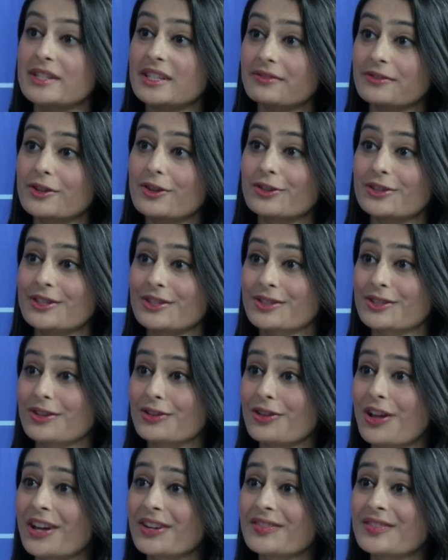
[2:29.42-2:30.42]
difficult is a
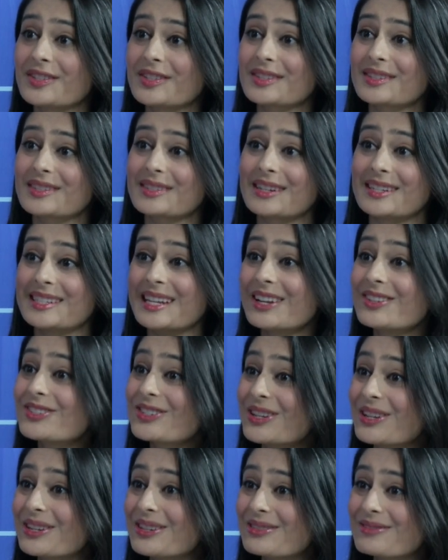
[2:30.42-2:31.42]
lot of this
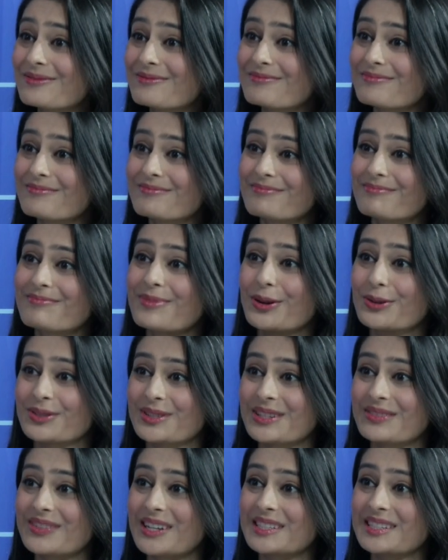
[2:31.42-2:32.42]
attention post
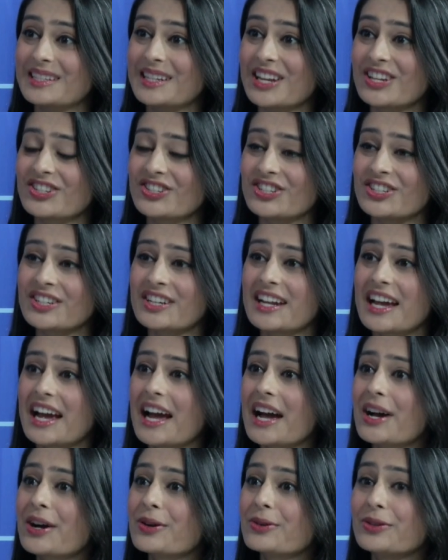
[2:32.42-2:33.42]
the investigation.
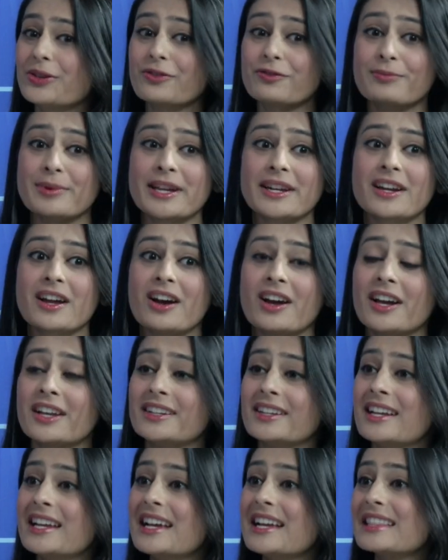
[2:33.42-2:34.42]
How you've been on
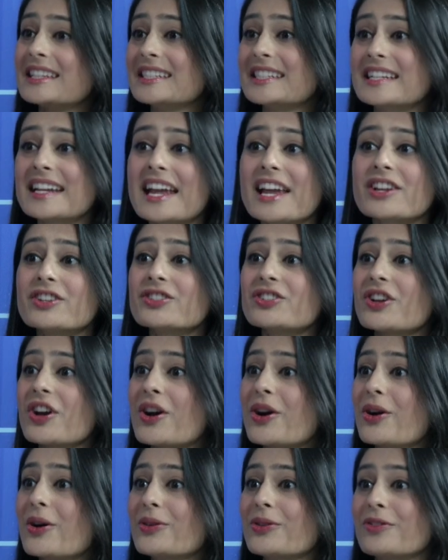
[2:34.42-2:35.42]
the Today
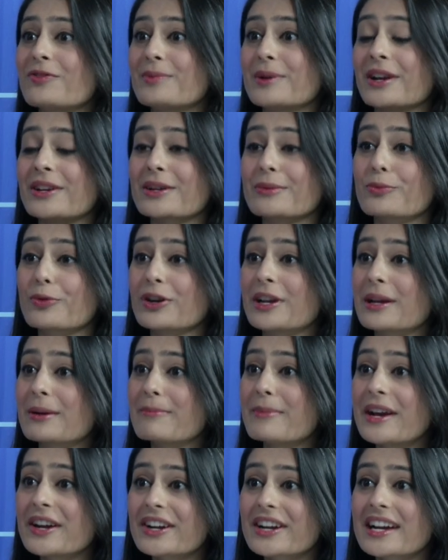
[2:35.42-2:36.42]
Show, you've been on Good Morning
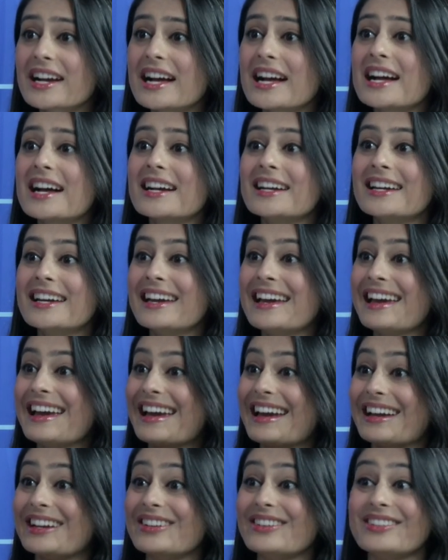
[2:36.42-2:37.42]
America,
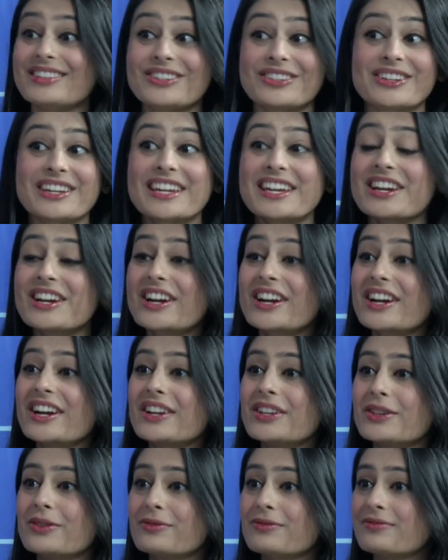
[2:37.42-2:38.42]
and you're here,
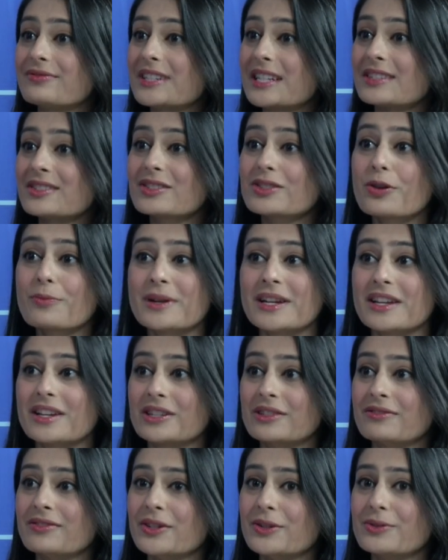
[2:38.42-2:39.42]
you've done so many
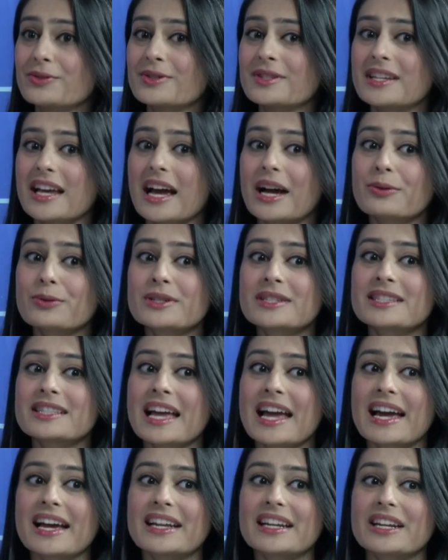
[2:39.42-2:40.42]
interviews. How is
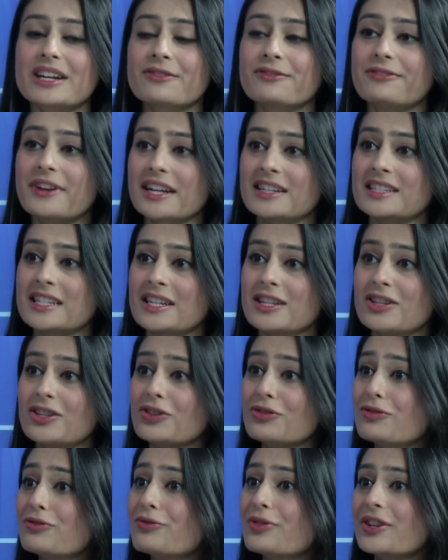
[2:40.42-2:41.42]
that affecting
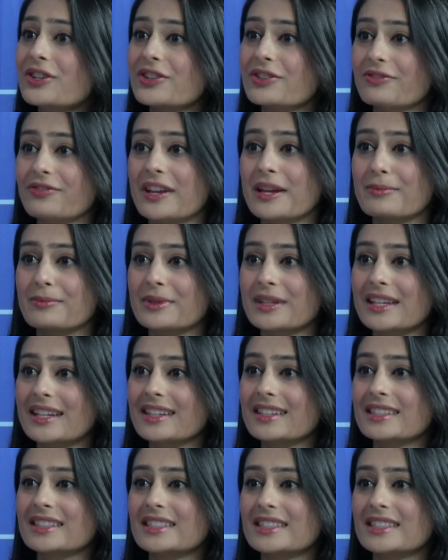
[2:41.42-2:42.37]
you and your family?